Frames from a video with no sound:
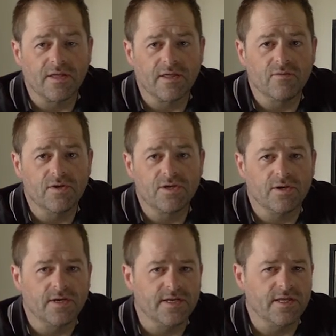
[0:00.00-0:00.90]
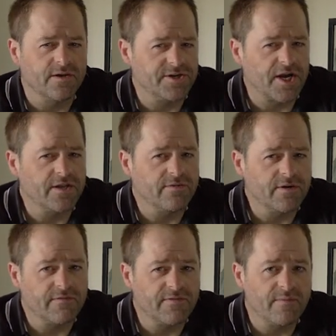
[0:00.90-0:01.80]
and I think we shot it in either
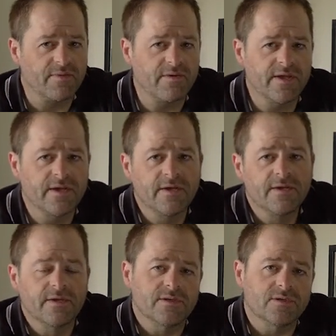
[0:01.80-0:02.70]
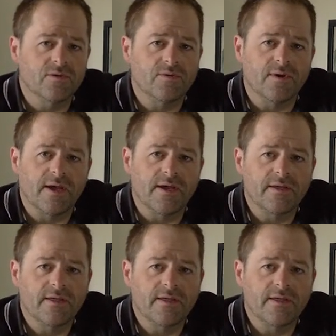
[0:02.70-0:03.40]
January or February. So uh,